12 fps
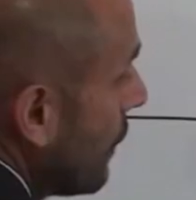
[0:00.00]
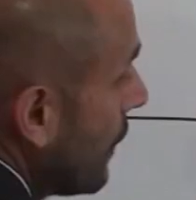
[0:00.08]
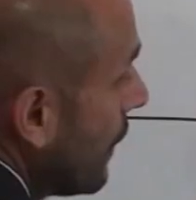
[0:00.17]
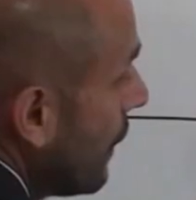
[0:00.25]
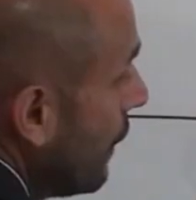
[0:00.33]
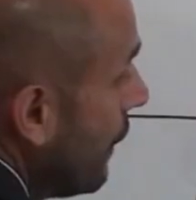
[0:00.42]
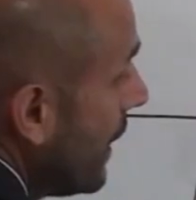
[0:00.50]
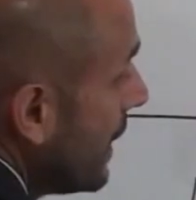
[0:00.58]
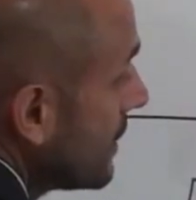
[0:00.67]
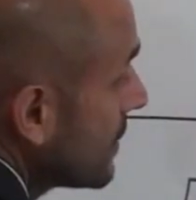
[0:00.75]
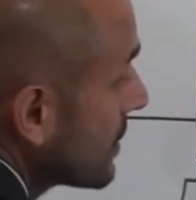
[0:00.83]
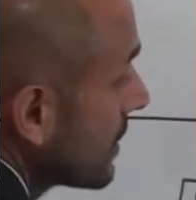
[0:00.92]
that
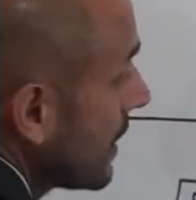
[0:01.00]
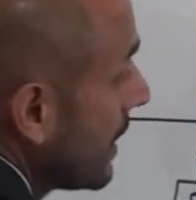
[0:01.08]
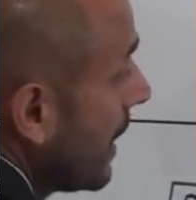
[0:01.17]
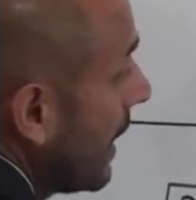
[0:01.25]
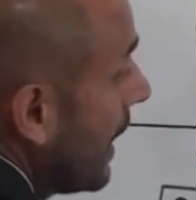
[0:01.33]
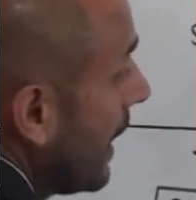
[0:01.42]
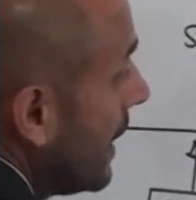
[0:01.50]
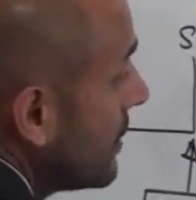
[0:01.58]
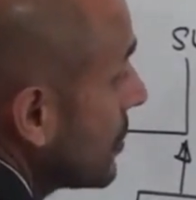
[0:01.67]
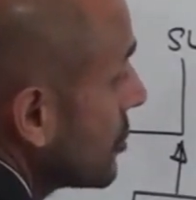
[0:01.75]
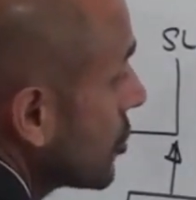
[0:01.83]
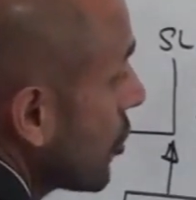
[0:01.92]
this is
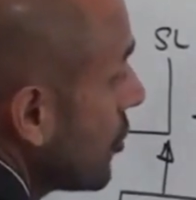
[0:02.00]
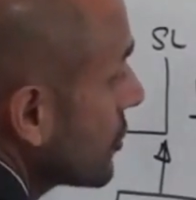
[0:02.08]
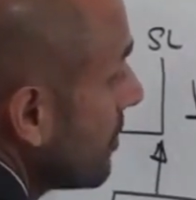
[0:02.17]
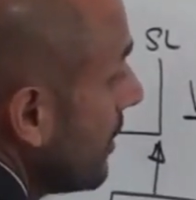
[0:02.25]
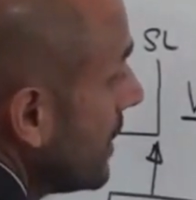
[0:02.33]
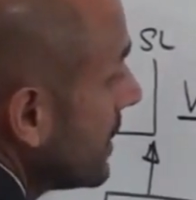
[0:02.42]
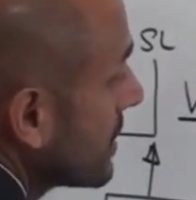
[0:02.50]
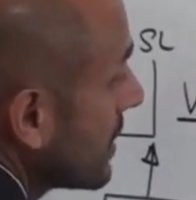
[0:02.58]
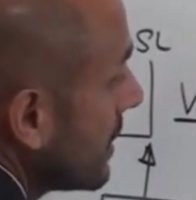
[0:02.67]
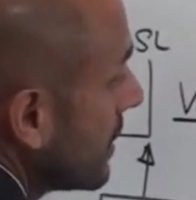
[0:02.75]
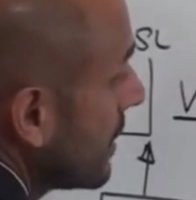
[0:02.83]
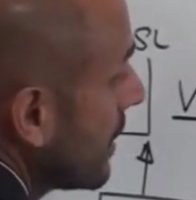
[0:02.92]
the church
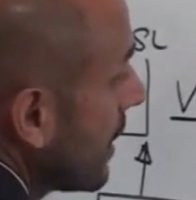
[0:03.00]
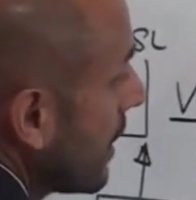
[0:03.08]
militant